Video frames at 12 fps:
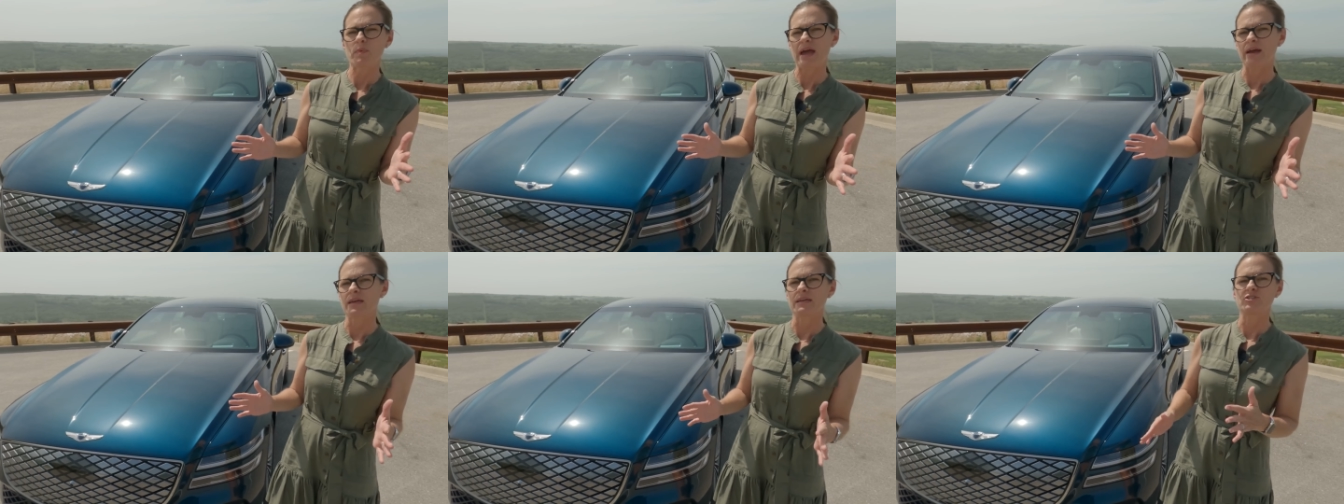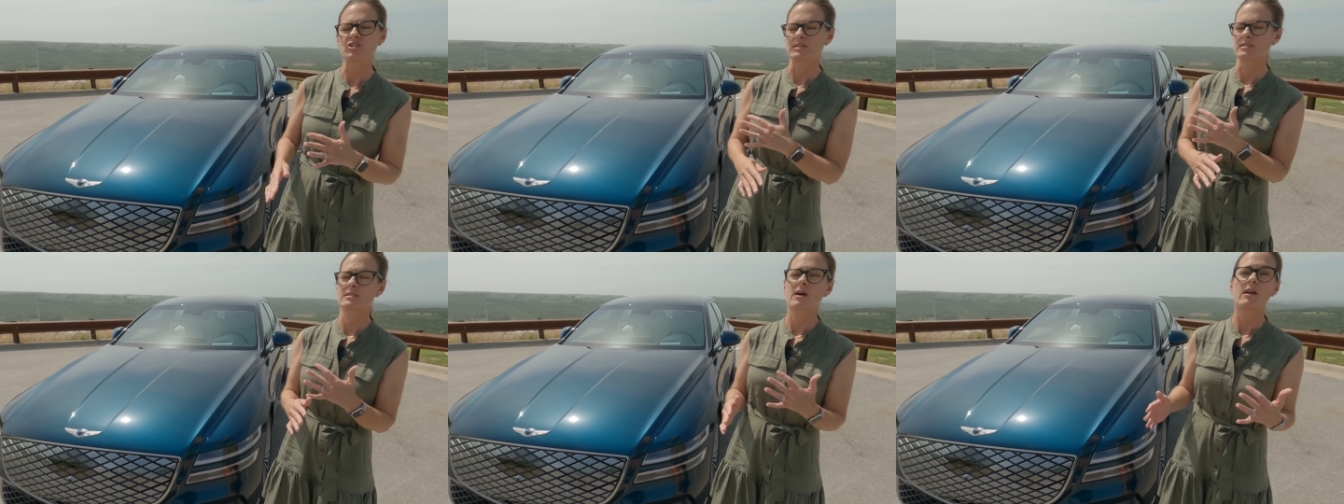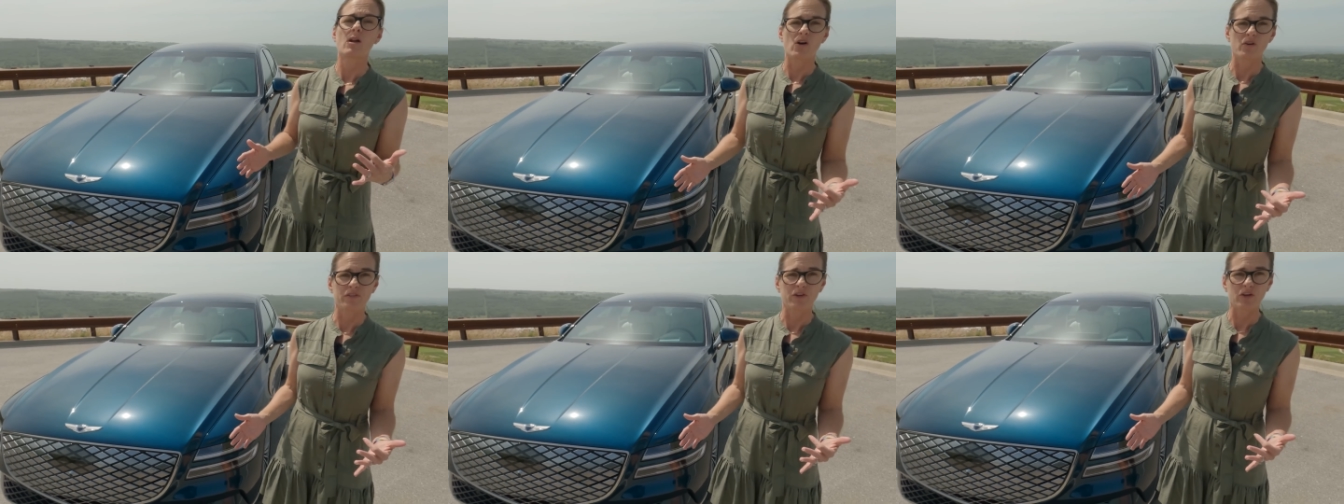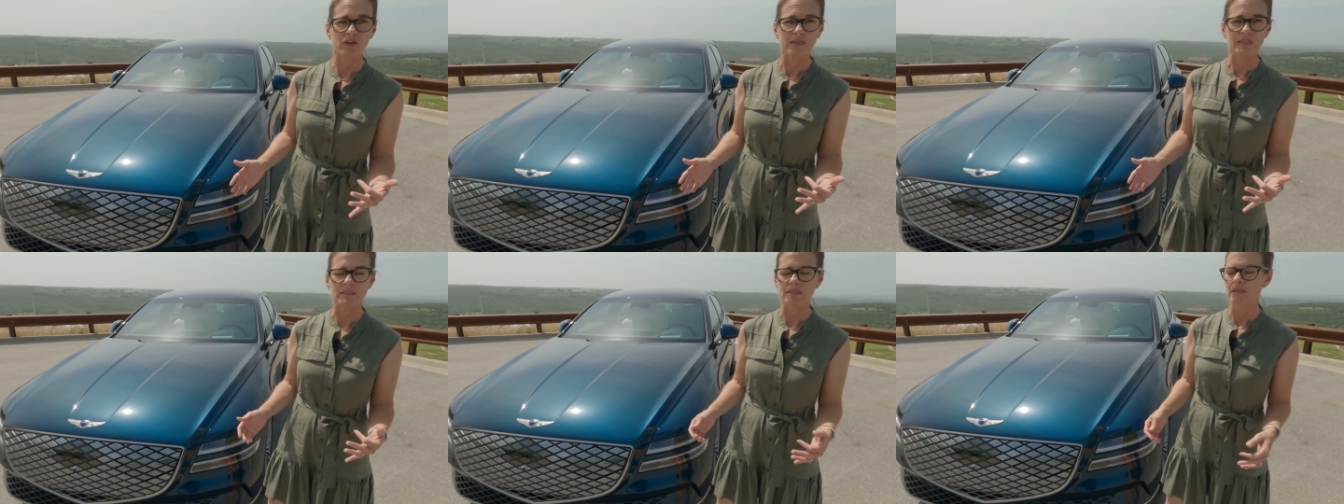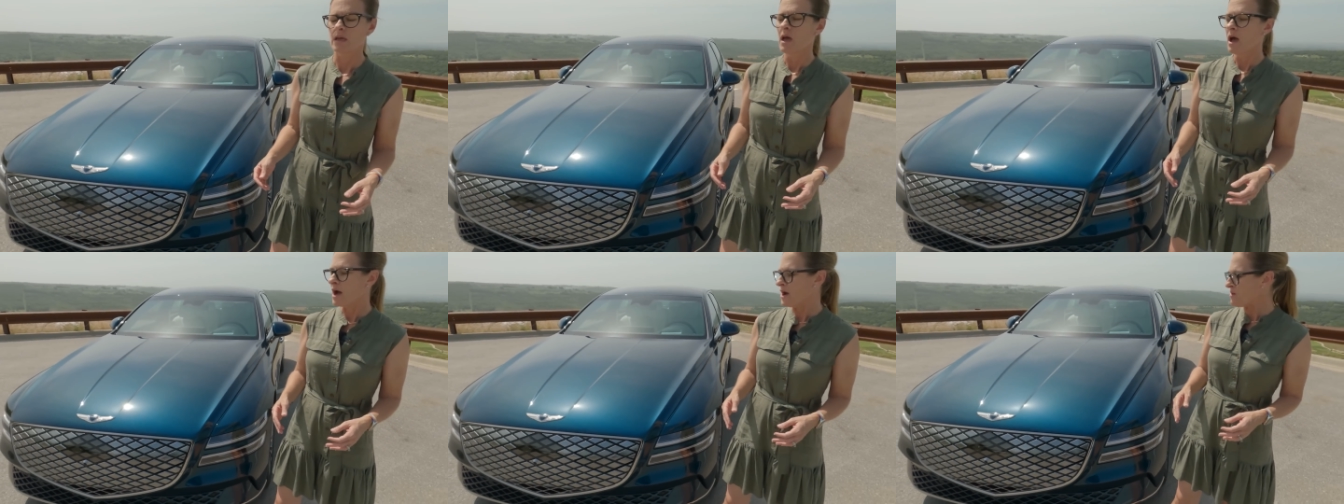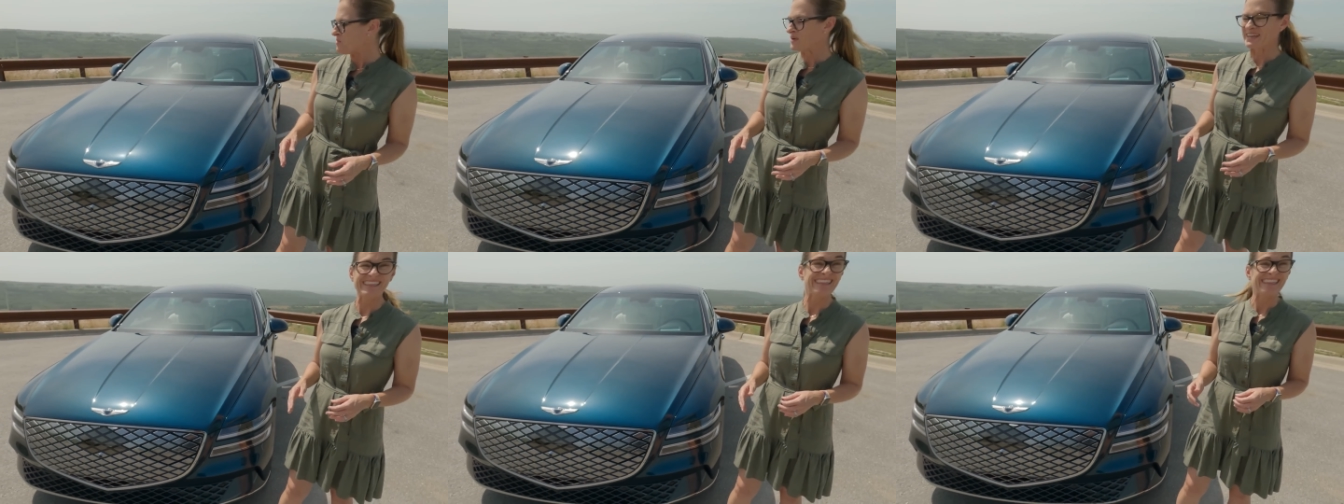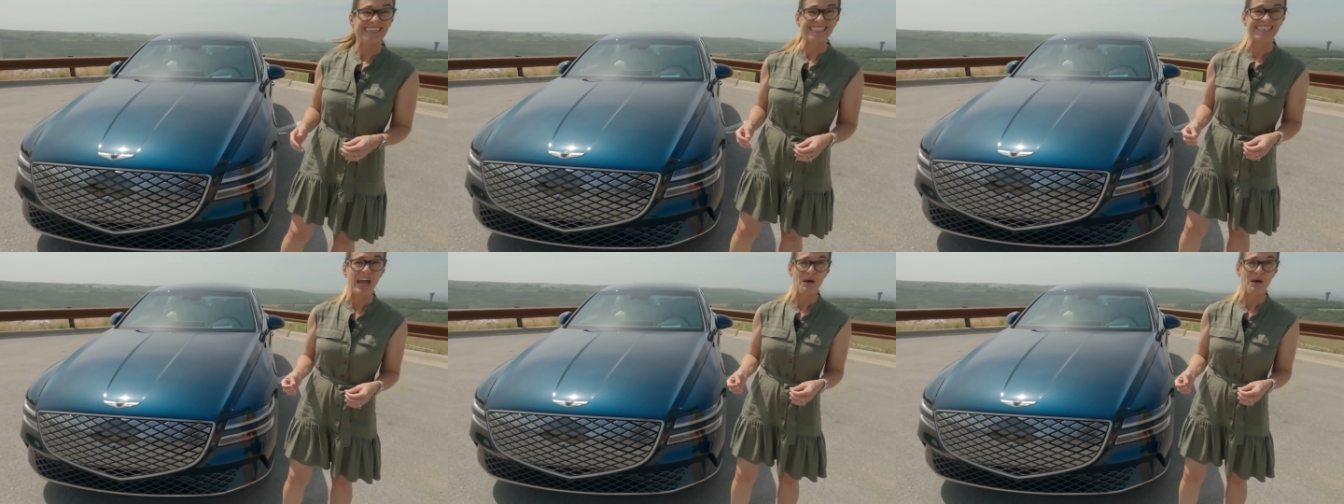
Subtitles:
package and it's got all the goodies. One of the things that